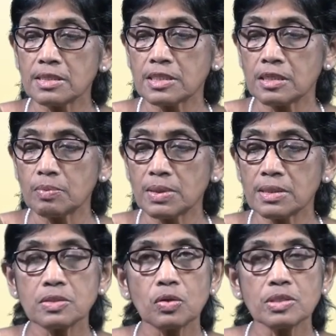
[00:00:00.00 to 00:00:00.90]

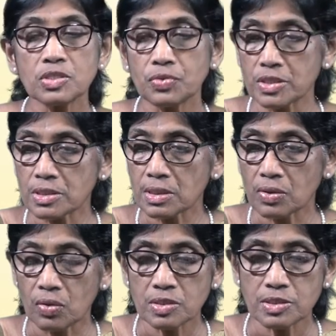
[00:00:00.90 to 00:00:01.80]
syllables or stretches
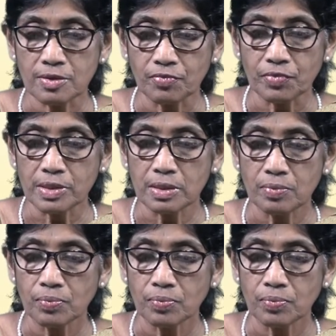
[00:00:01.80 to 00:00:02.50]
across several.